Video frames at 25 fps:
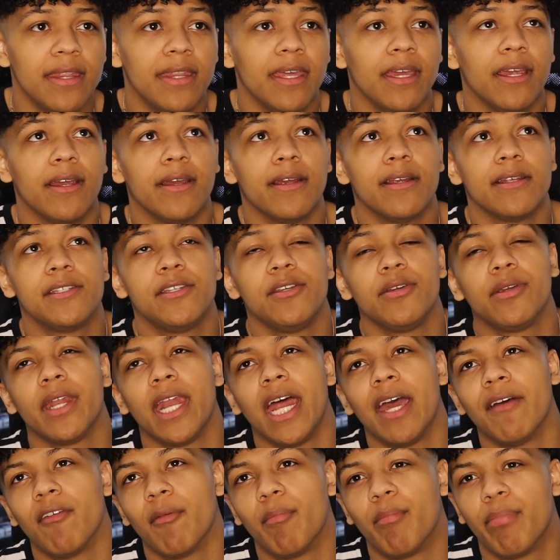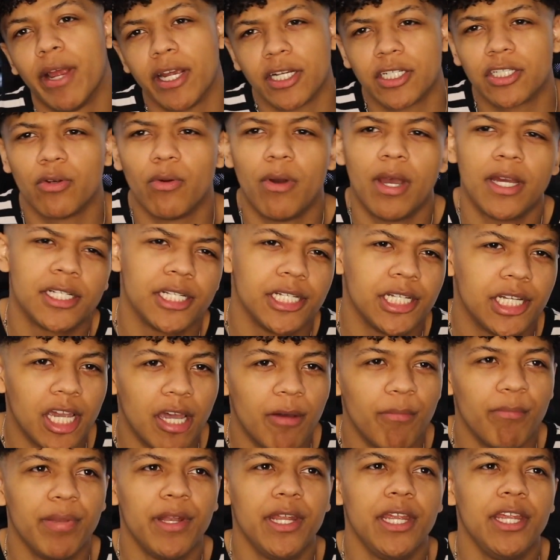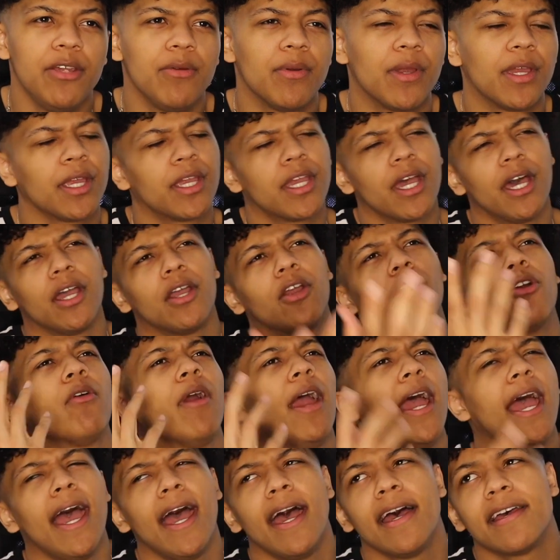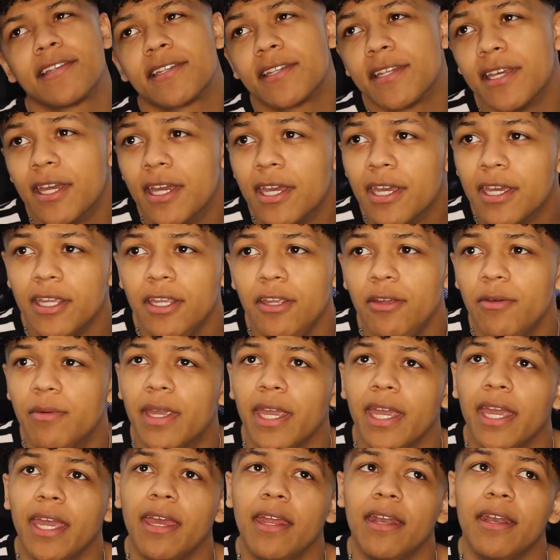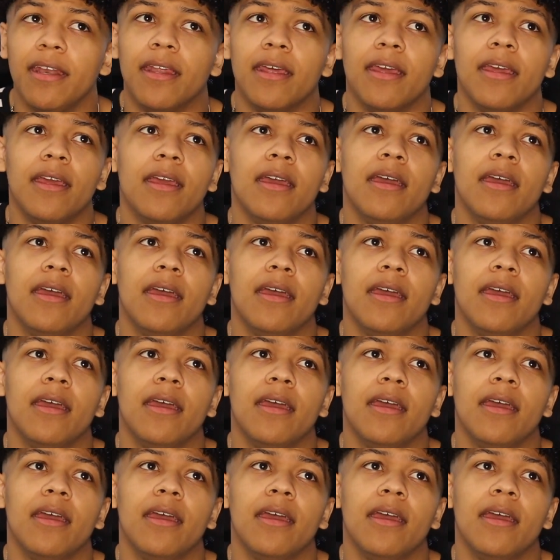there's, you can have a pressure washing company, you can cut grass, you can,